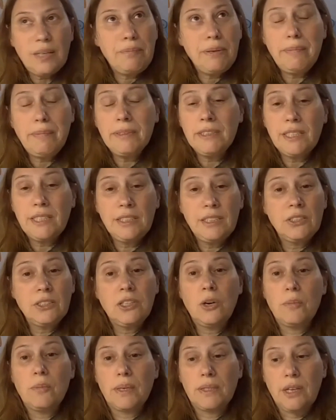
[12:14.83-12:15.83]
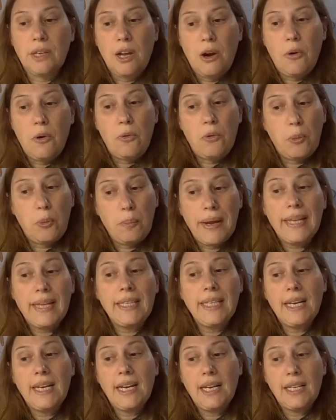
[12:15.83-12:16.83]
People didn't know, but
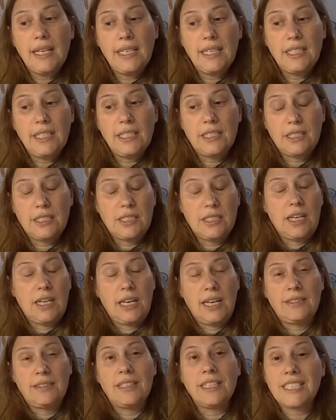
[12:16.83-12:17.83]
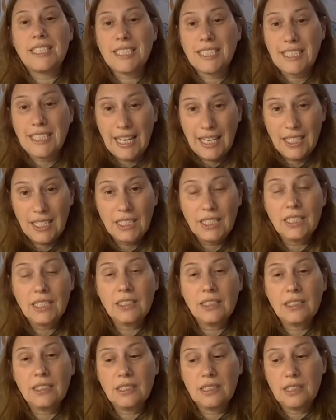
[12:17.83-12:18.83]
Romania is eh, the second
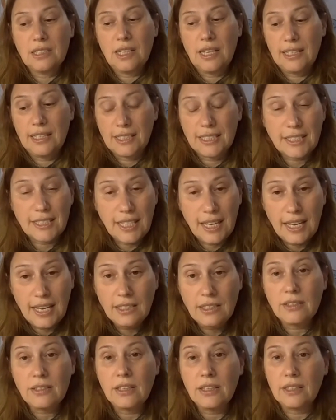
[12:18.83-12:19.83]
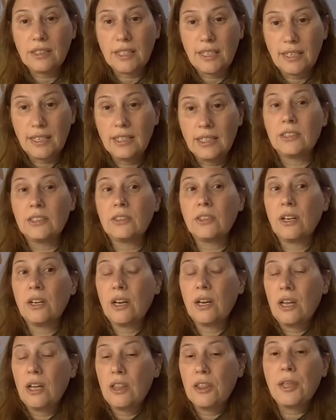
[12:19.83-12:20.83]
uh, state that killed
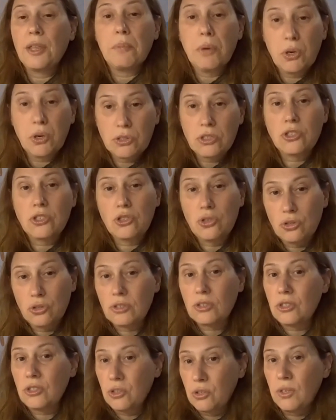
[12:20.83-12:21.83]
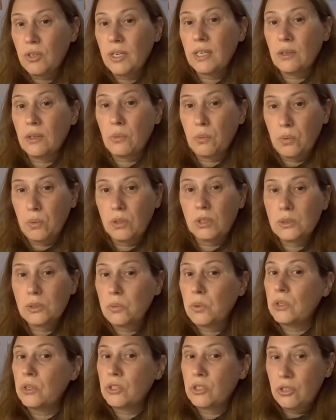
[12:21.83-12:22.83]
the most Jews during World
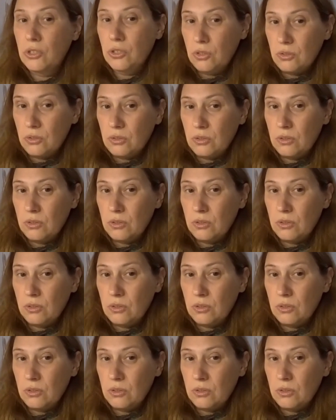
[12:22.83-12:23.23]
War II,